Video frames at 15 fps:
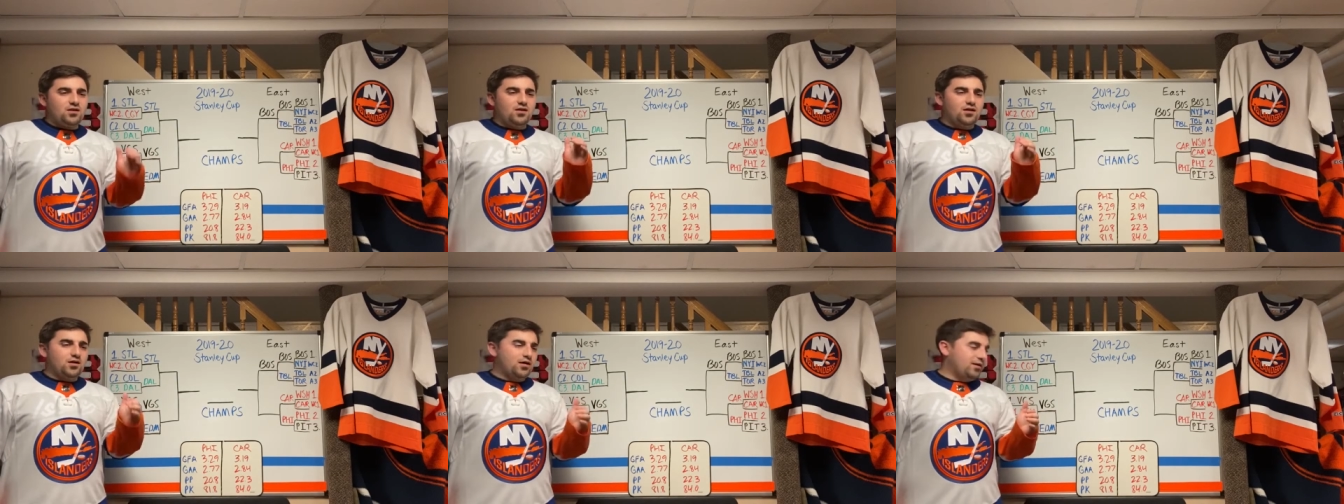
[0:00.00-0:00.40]

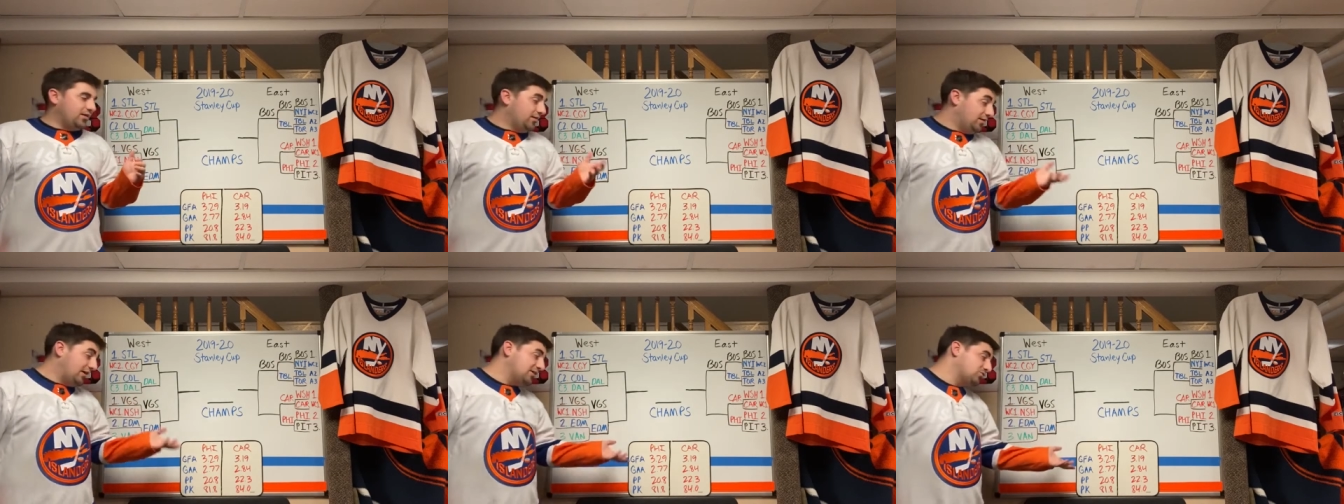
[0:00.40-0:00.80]
uh,
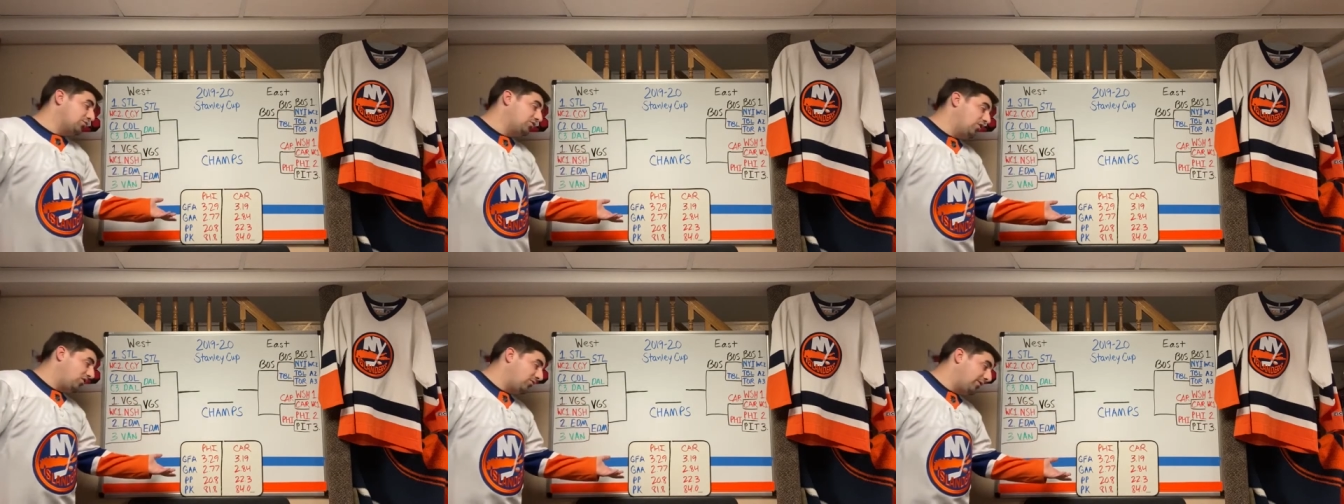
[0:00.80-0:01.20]
as
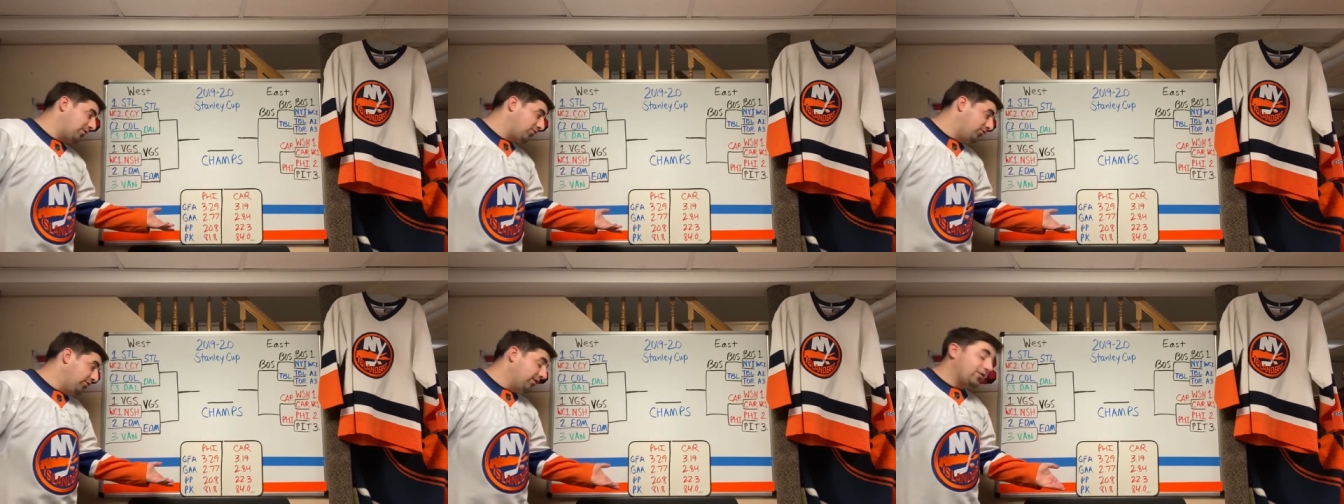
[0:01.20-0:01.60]
we talked
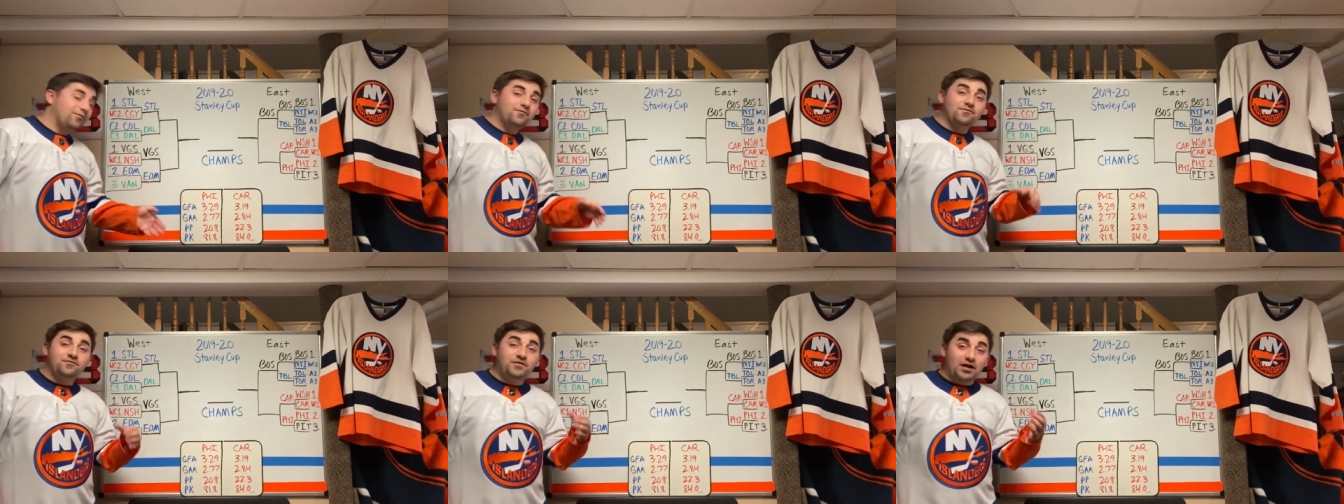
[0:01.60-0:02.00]
about earlier,
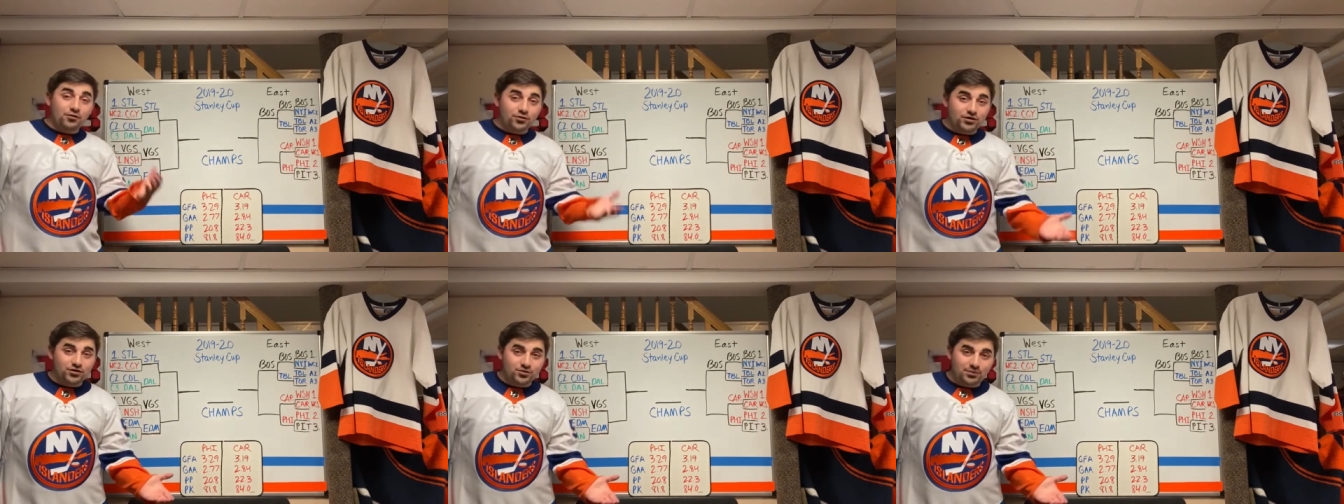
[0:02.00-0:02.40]

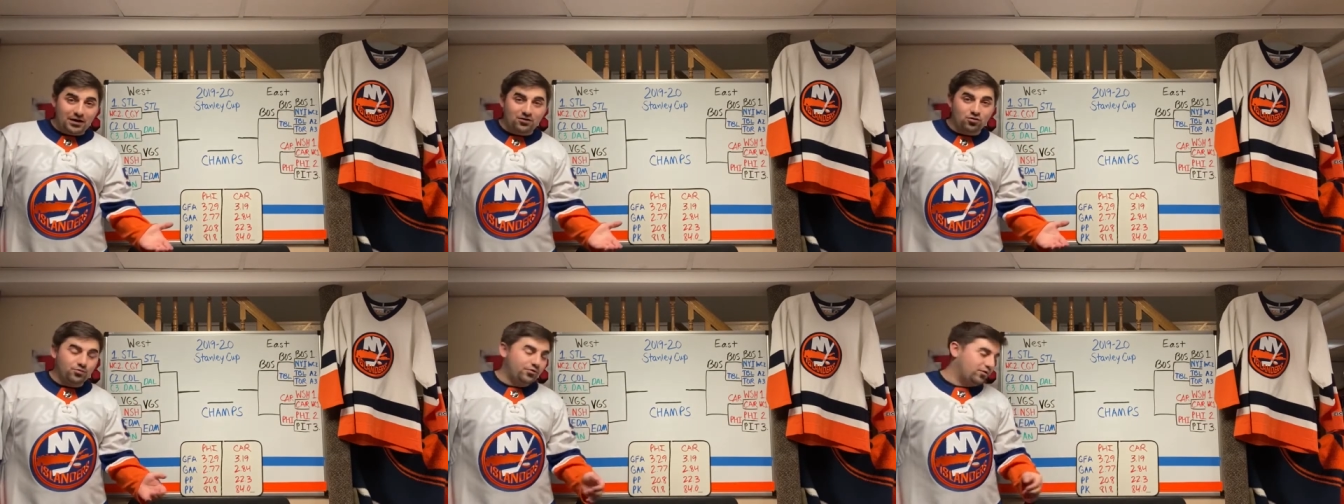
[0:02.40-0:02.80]
very good
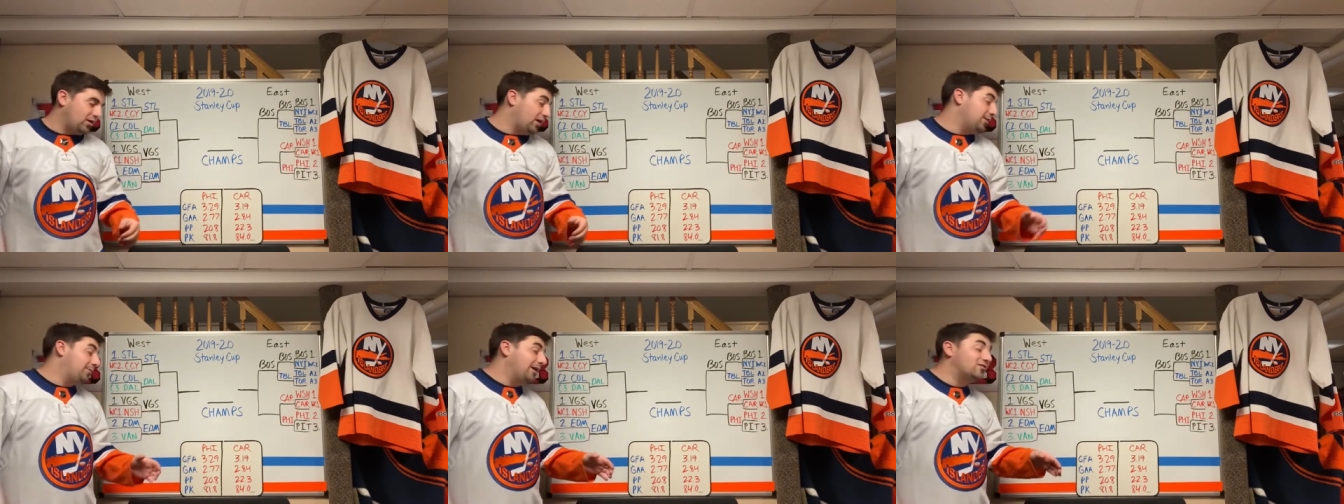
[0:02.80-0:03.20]
power
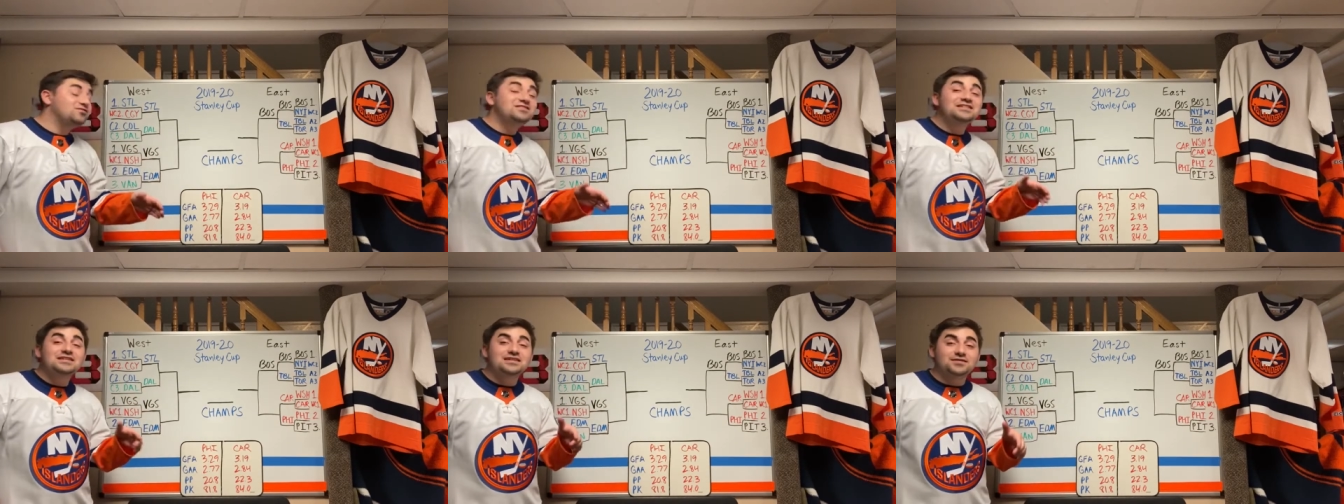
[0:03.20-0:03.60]
uh,
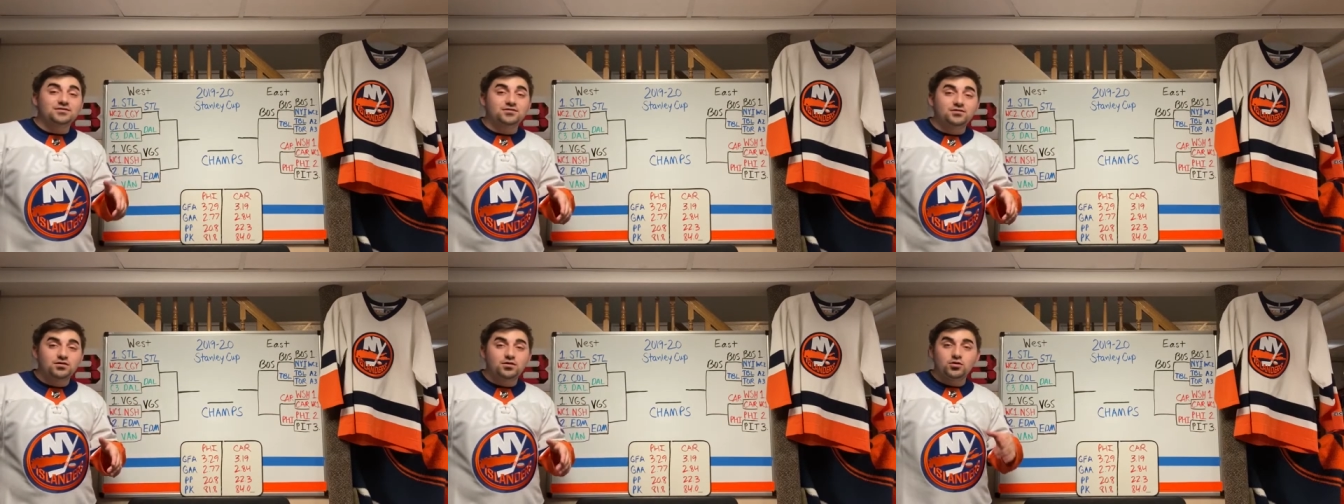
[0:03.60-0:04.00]
penalty
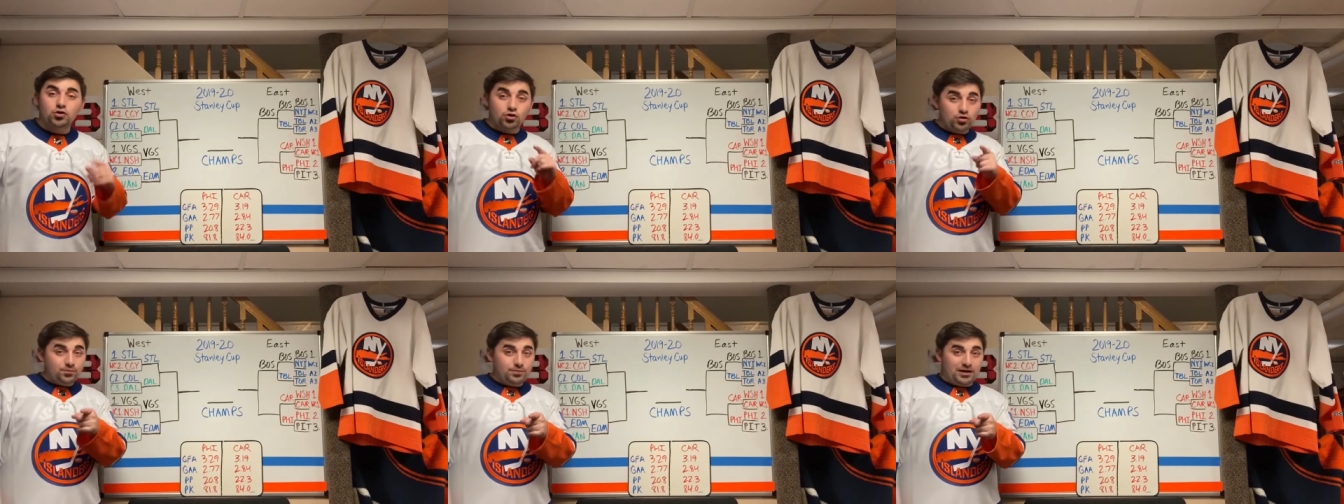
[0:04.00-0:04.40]
kill,
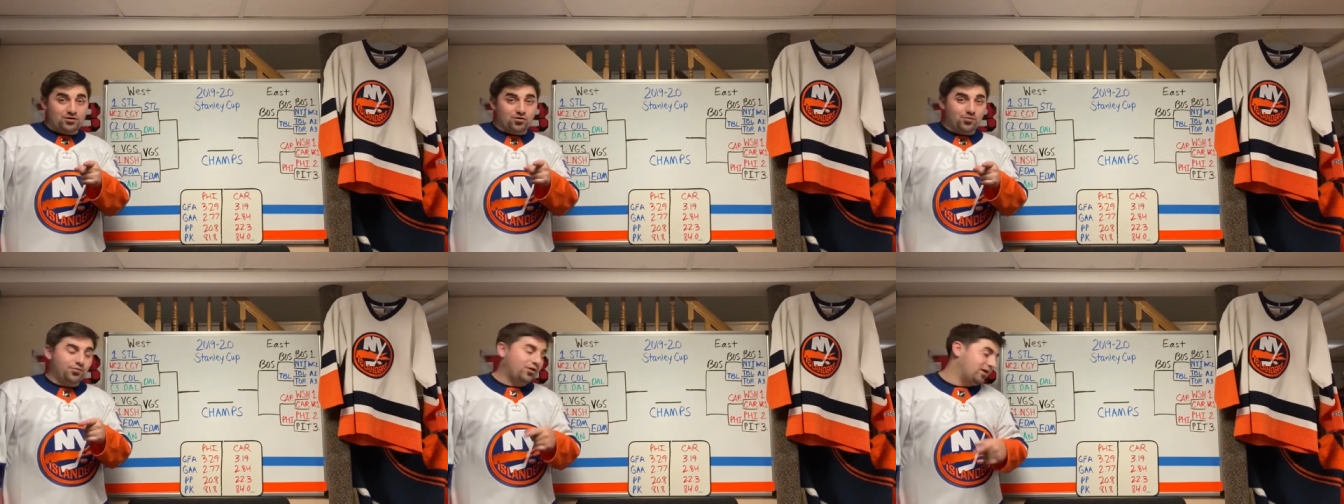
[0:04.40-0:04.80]
good
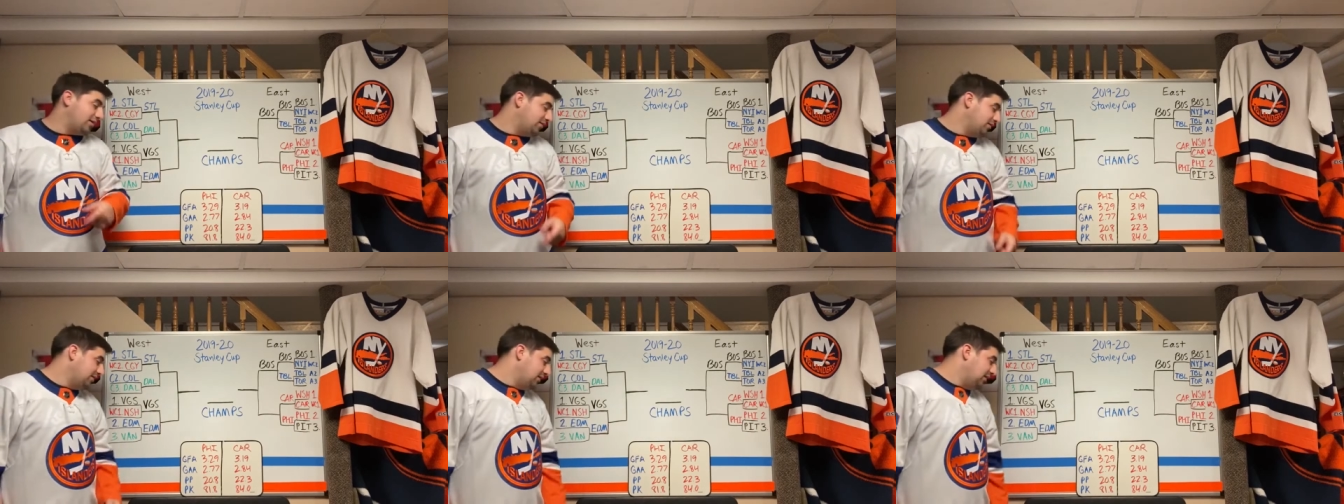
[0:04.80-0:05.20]
power play.